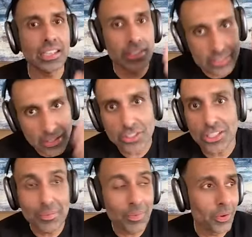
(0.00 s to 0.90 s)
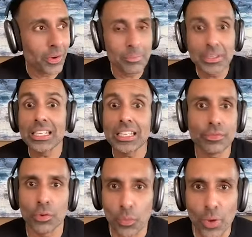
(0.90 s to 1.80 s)
in such a more
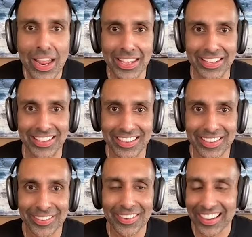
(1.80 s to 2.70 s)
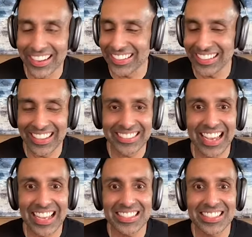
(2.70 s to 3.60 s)
meaningful way right? right. Like
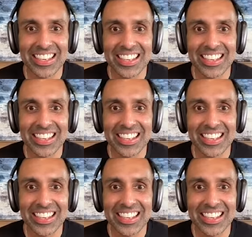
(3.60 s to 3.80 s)
that's